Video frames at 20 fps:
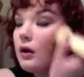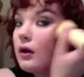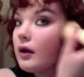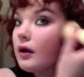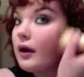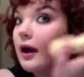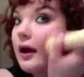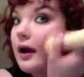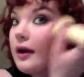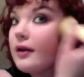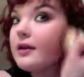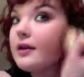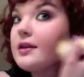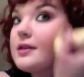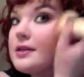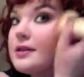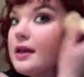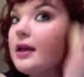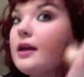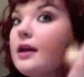Yeah,
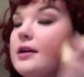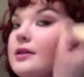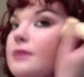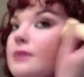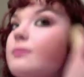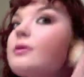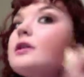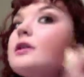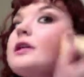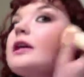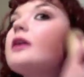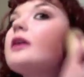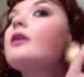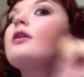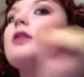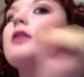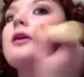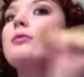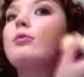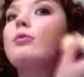Sadie isn't
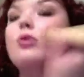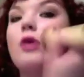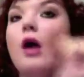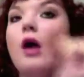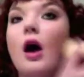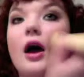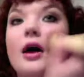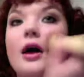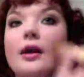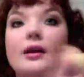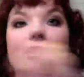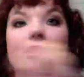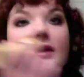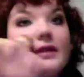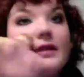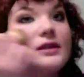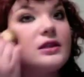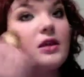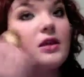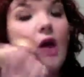particularly
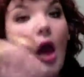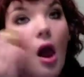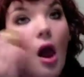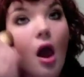bronzed,